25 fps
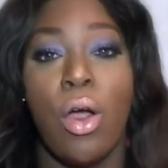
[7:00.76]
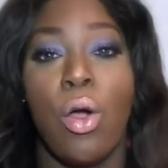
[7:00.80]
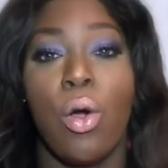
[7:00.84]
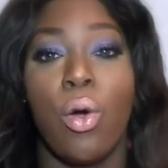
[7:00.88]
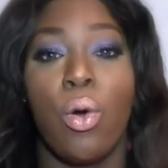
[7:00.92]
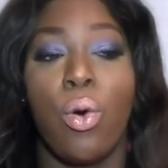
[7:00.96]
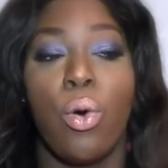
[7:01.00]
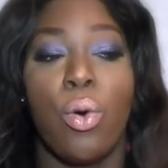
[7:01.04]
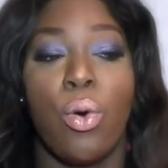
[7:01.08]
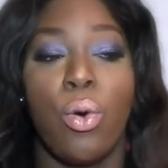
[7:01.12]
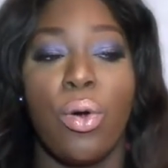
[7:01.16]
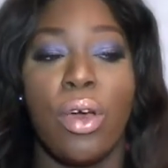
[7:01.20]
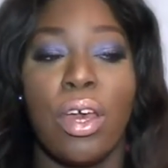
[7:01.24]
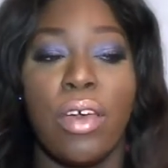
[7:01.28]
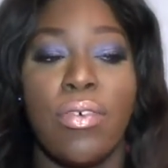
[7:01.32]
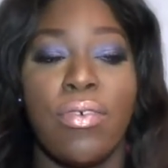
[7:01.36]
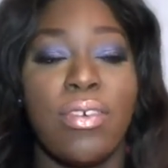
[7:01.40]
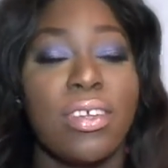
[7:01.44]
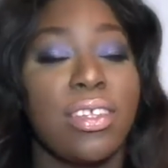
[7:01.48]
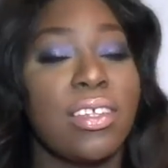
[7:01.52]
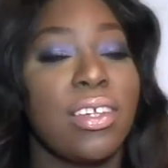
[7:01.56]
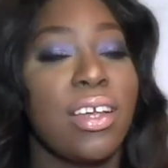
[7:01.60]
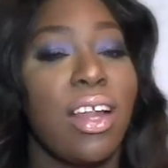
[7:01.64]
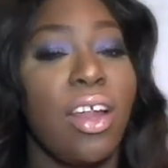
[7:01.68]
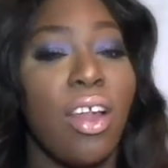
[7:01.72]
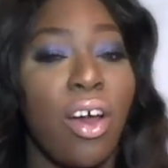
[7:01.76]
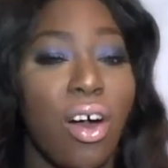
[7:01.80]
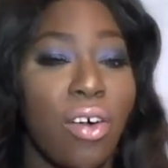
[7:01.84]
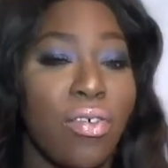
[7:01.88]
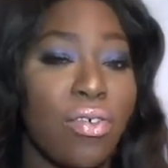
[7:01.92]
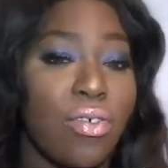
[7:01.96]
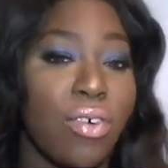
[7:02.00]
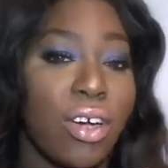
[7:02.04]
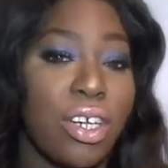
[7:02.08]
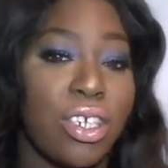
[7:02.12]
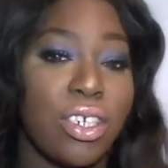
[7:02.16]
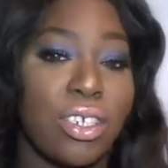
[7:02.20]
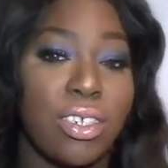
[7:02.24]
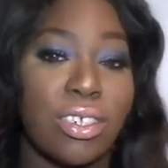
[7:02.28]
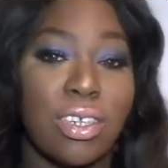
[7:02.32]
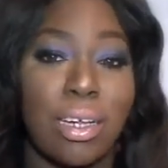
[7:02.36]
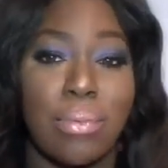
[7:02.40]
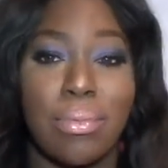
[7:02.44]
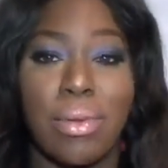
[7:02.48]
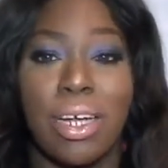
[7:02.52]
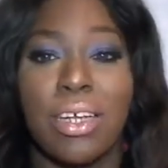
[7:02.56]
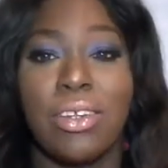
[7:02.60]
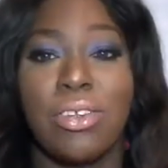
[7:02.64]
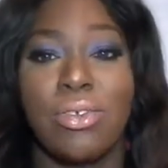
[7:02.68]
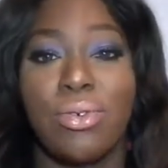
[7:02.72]
Or if it's a lot of questions, I
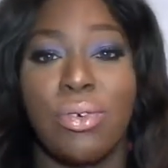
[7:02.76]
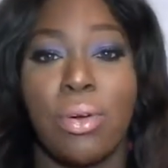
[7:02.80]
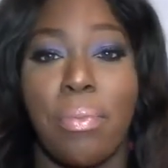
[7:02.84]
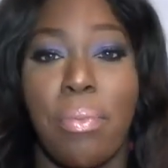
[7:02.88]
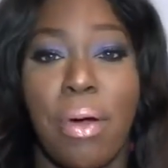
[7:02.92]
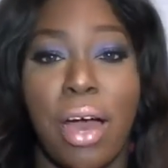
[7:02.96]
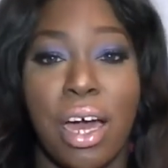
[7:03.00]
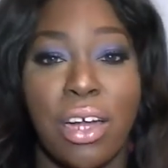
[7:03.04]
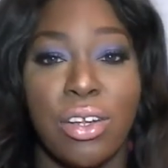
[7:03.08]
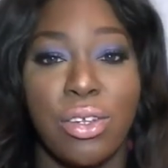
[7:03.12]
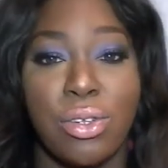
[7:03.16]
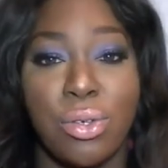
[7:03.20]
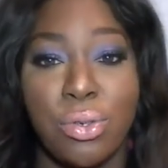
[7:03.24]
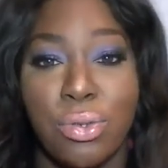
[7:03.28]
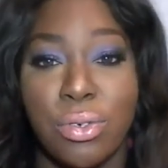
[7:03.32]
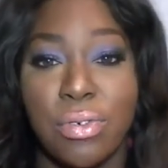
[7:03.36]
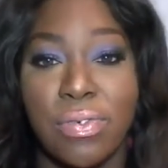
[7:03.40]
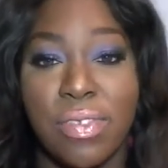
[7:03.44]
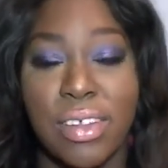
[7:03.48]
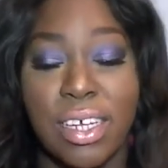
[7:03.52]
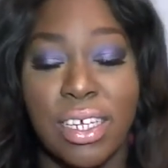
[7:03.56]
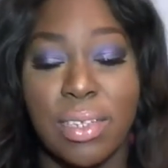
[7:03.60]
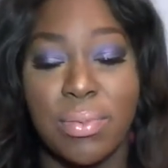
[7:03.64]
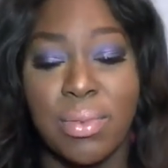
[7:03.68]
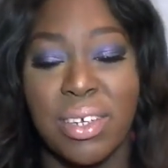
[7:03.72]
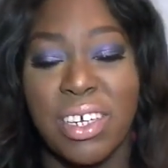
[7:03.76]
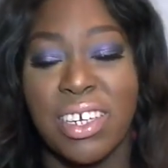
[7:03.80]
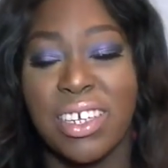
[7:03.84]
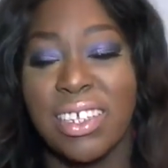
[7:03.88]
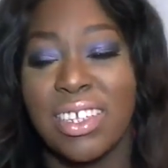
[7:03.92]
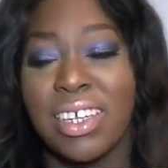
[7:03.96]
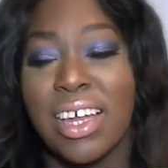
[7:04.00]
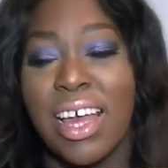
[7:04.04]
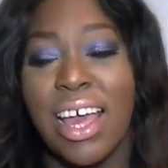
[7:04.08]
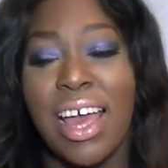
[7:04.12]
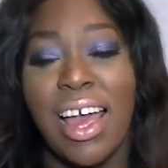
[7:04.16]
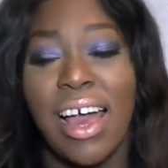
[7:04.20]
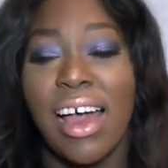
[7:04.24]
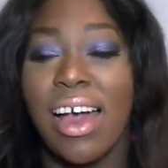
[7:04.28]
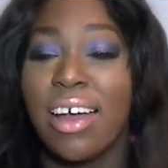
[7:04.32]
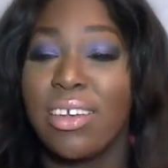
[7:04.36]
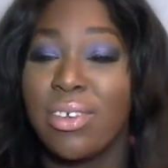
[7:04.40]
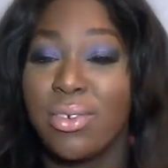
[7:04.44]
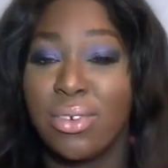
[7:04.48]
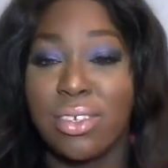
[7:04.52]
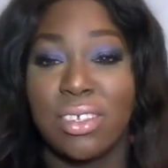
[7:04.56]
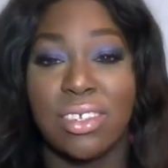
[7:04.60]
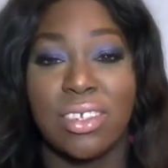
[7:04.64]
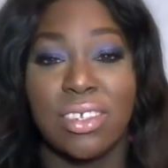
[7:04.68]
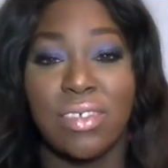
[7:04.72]
might do a part 2 of this, because I
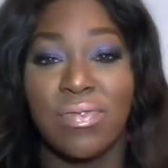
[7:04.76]
know this is